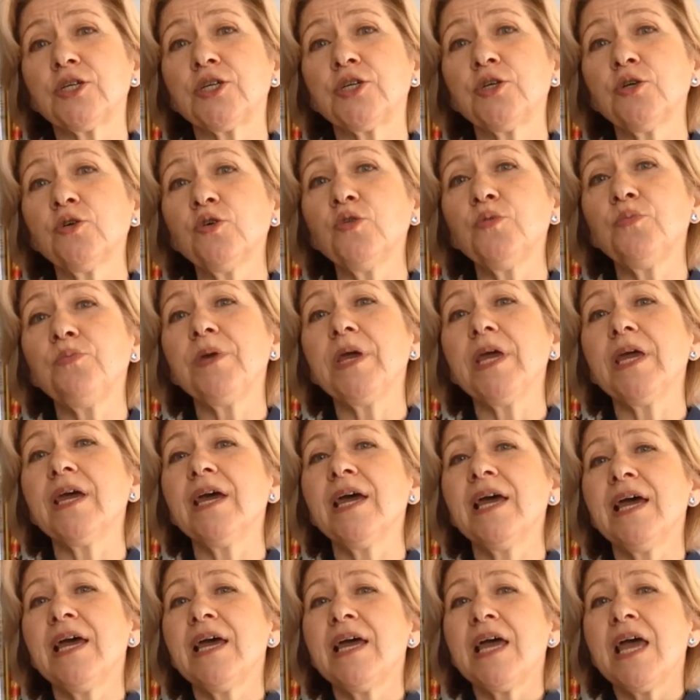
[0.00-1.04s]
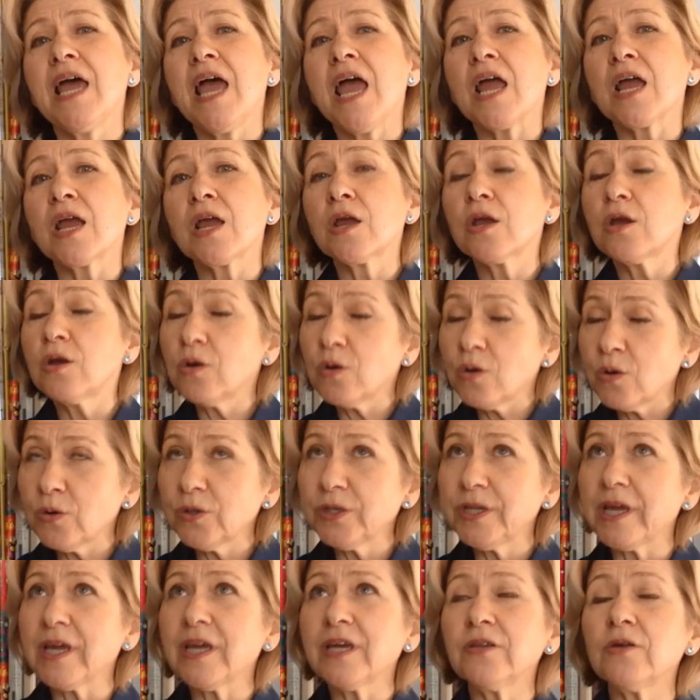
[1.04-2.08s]
It should be
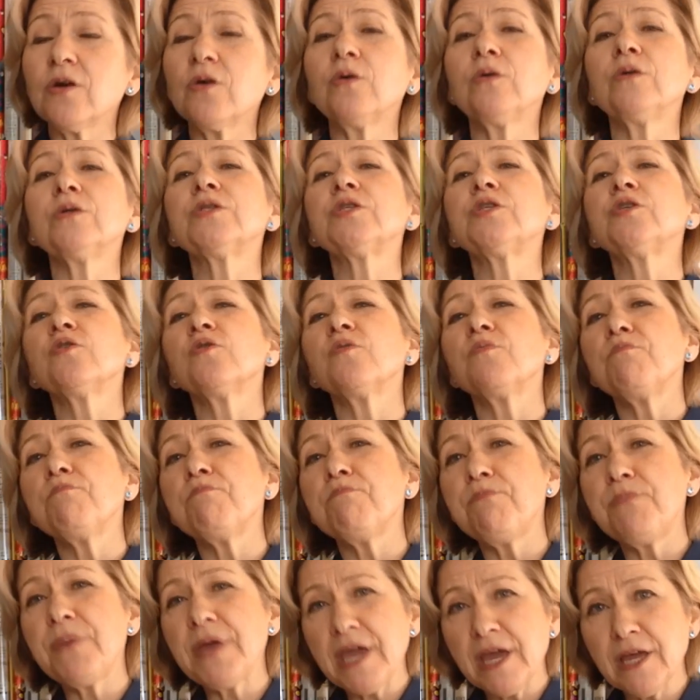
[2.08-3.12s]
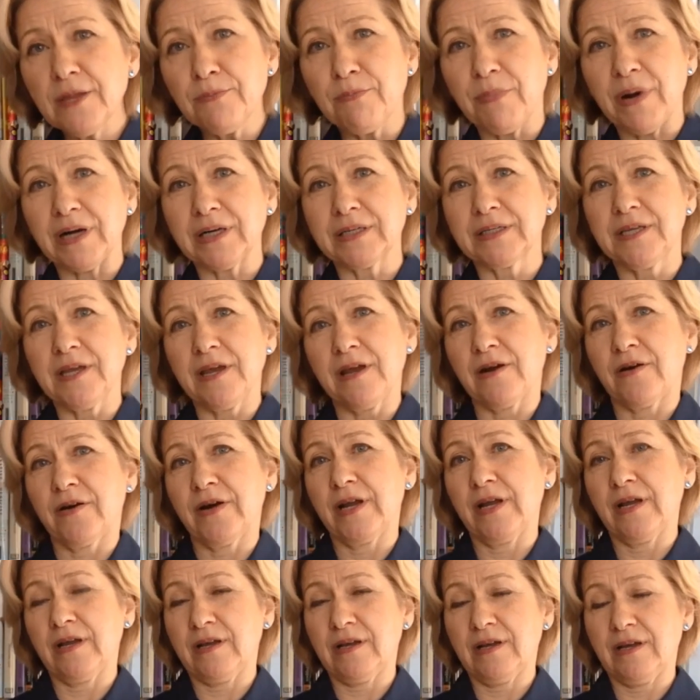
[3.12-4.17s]
good and also bad
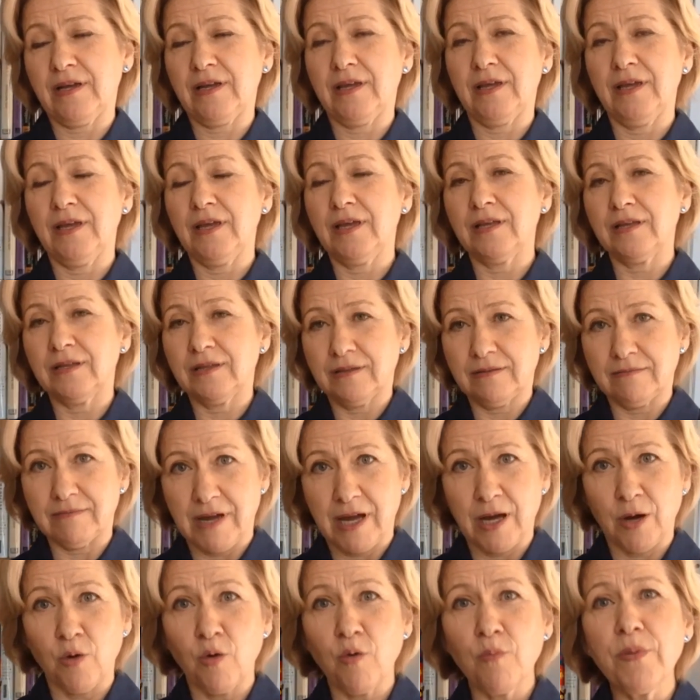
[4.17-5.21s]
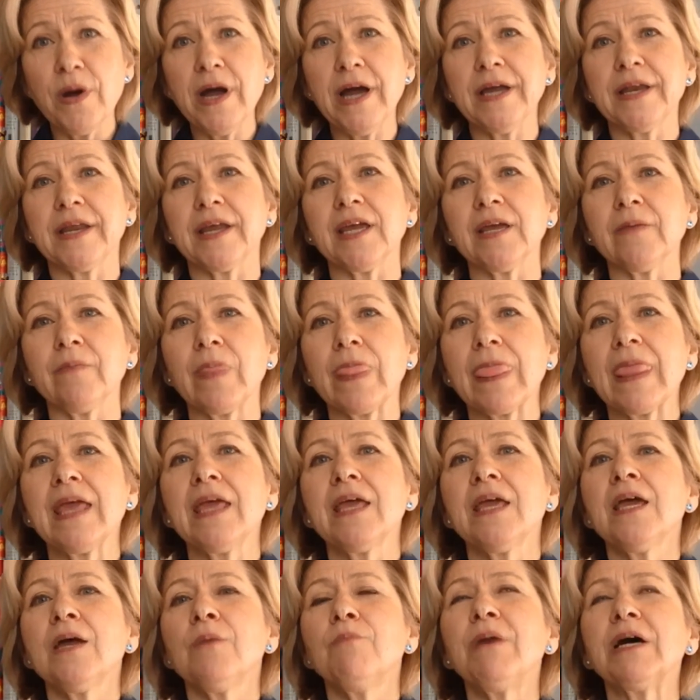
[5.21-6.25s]
bacteria in our body.
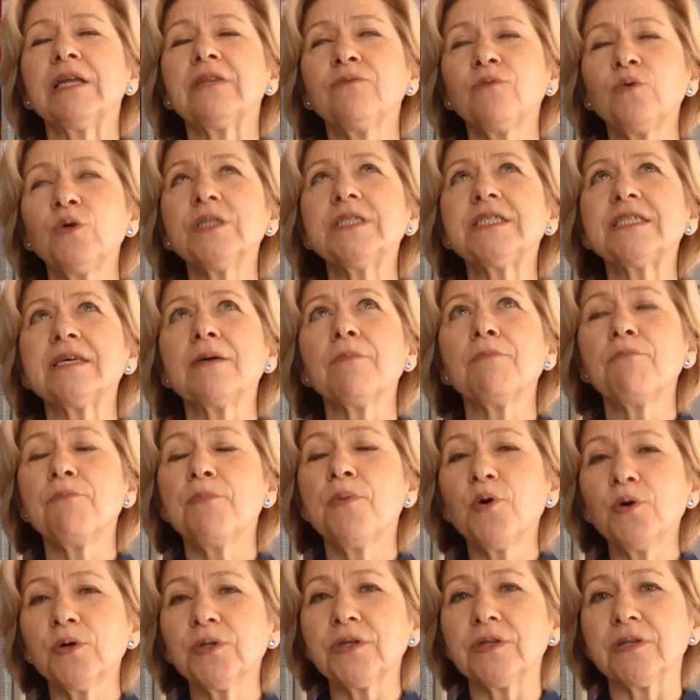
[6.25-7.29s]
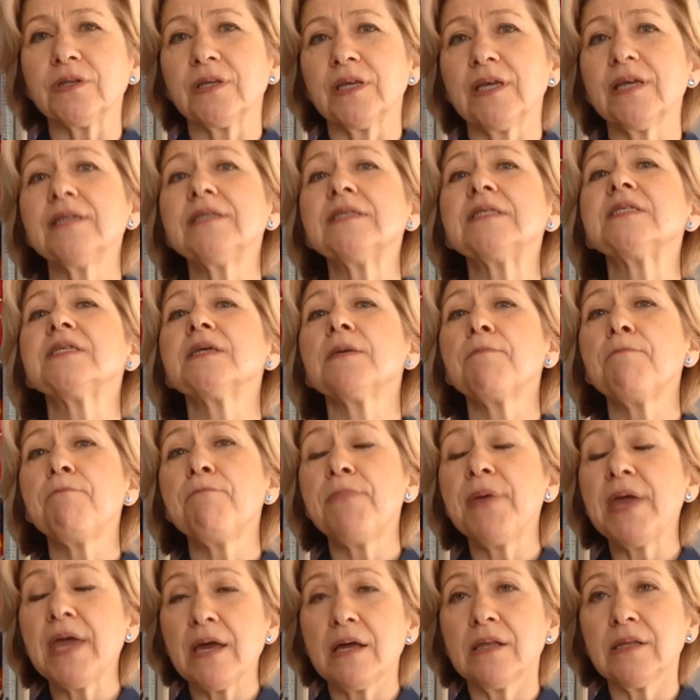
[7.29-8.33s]
But what's important, it's a
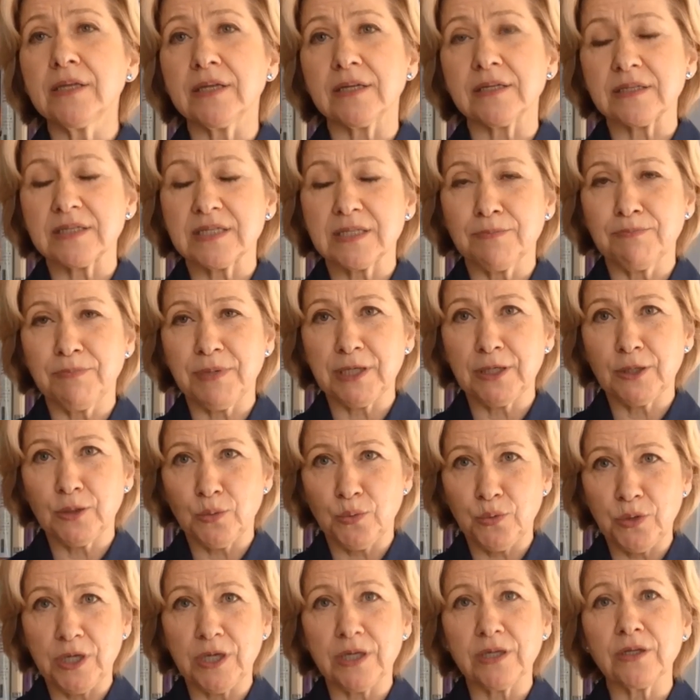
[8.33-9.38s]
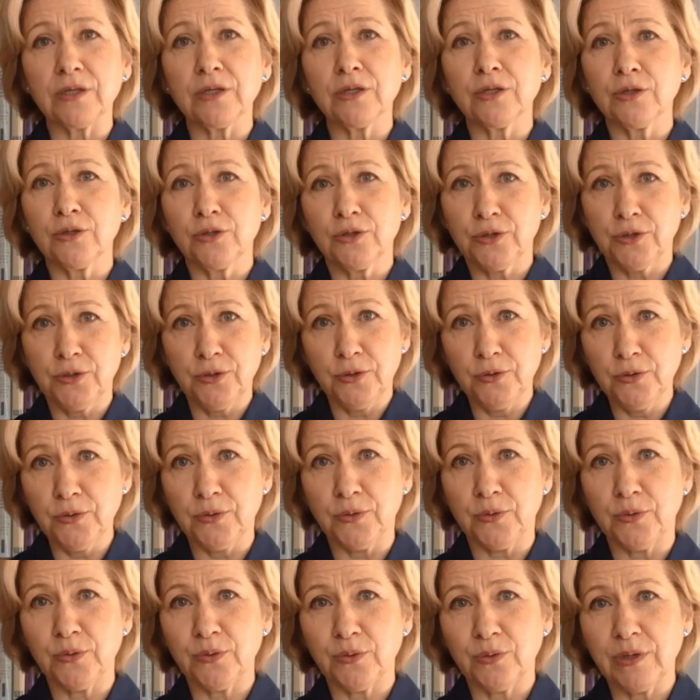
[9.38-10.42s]
balance between
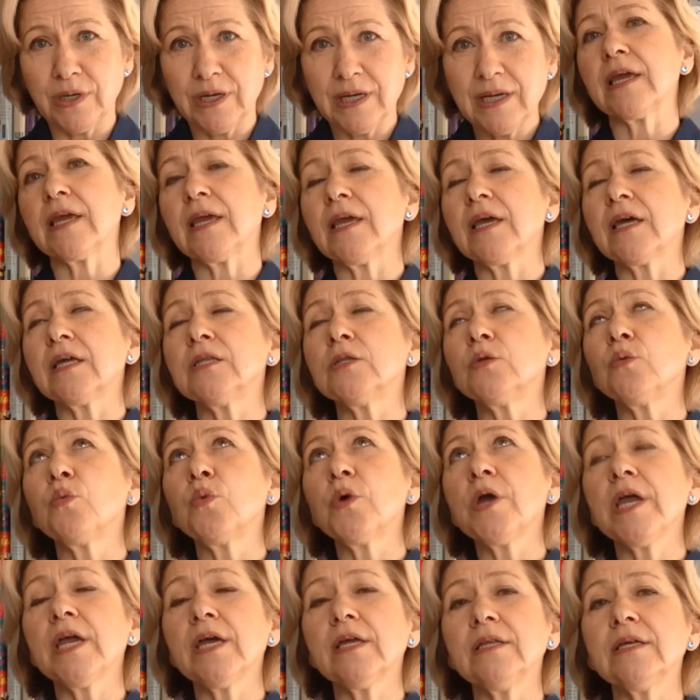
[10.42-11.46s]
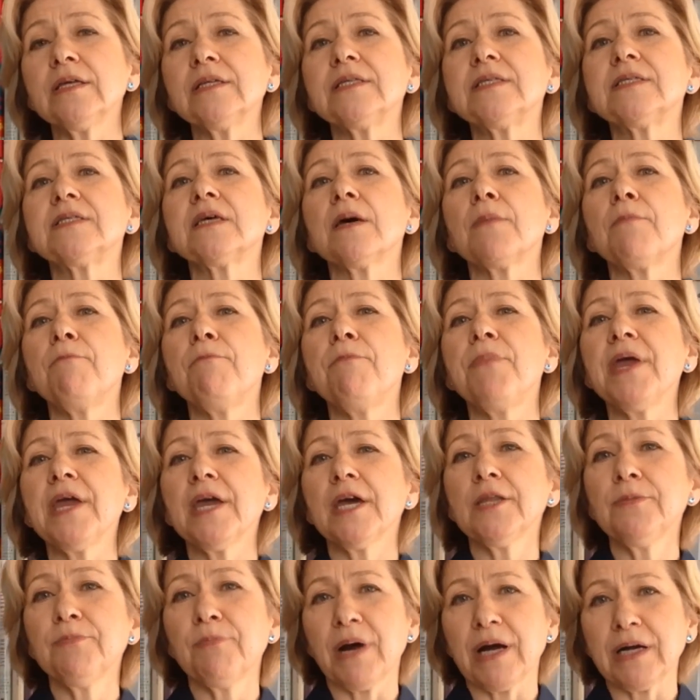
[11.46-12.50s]
two. And when it's a
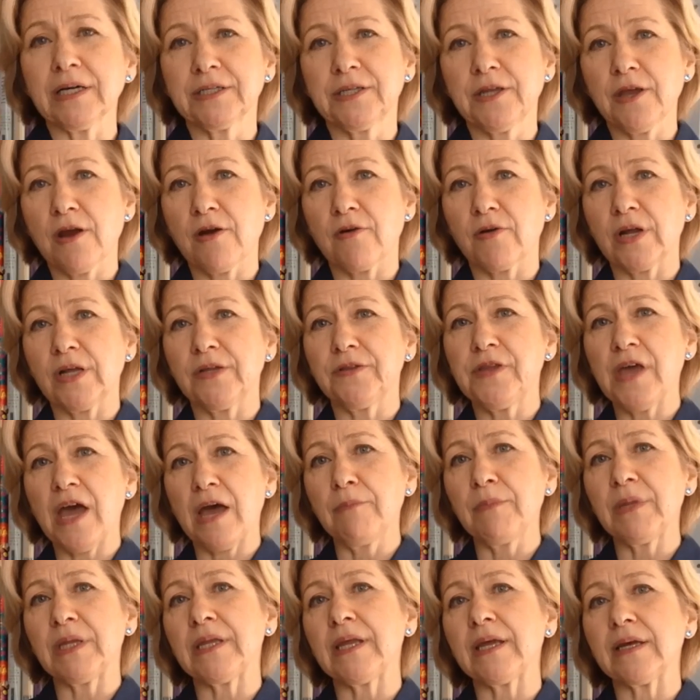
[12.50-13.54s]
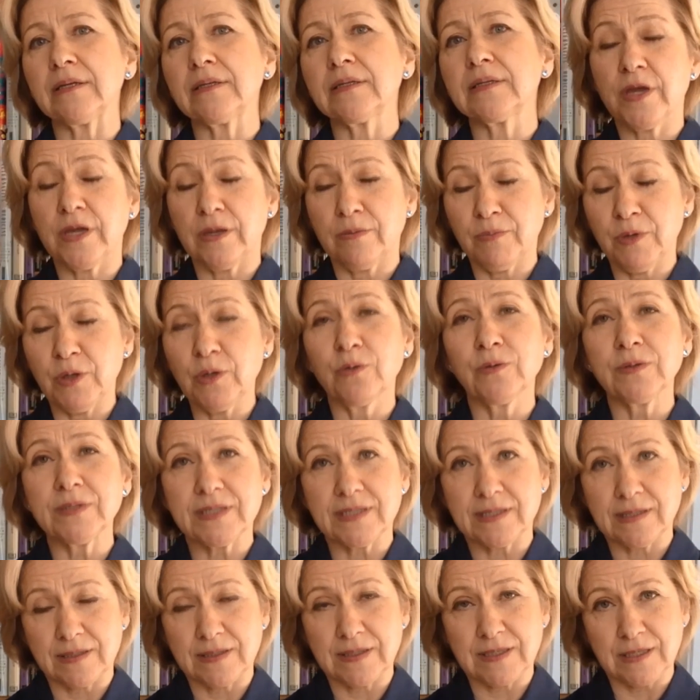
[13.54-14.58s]
bad bacteria dominant, immune
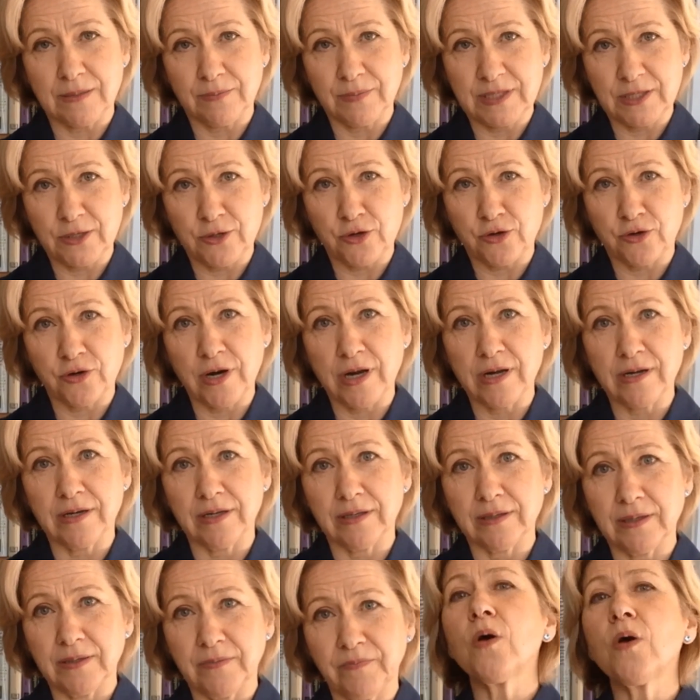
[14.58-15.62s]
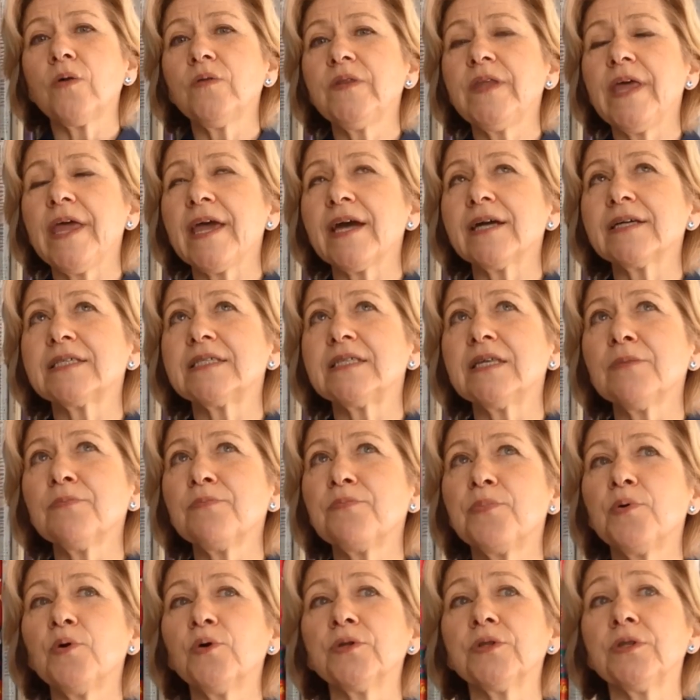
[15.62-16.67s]
system struggle. Next
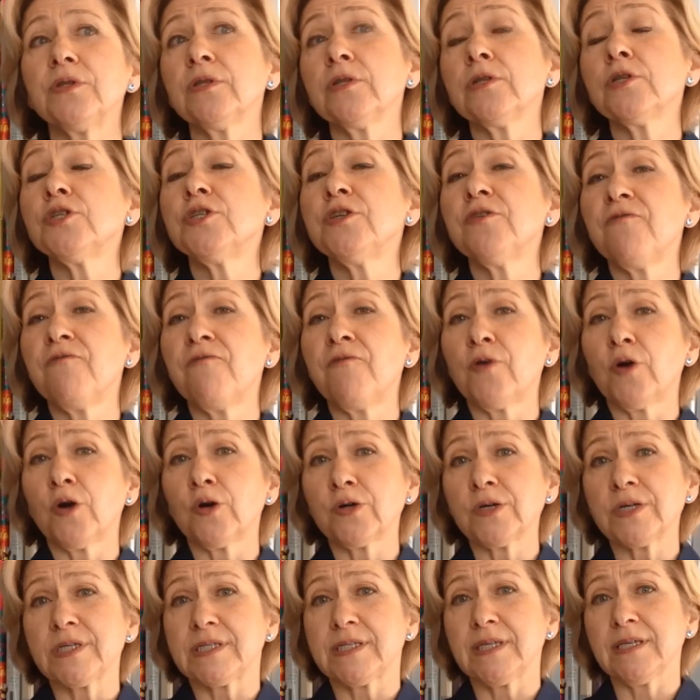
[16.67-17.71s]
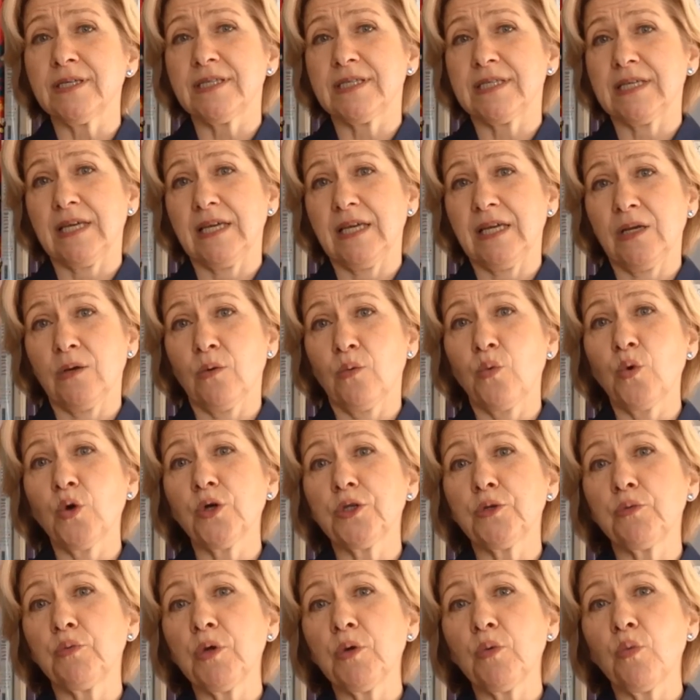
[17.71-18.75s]
important, diversity.
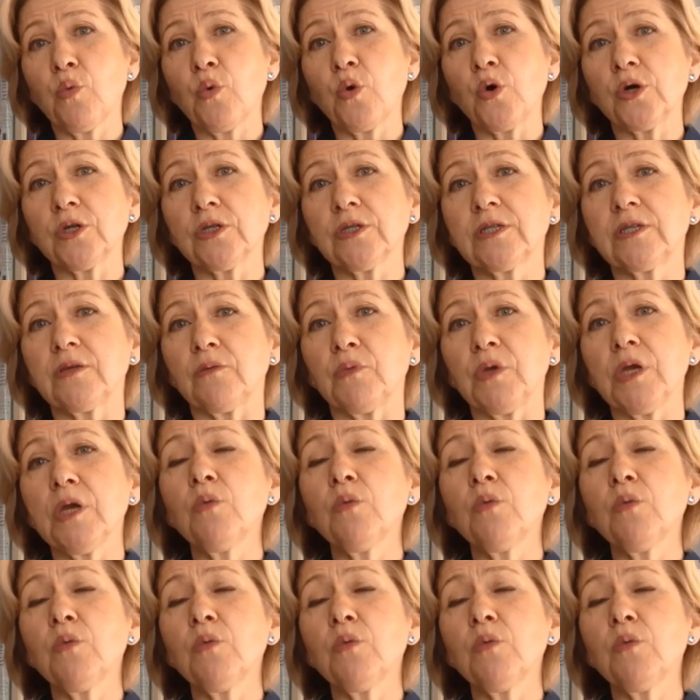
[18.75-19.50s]
What we want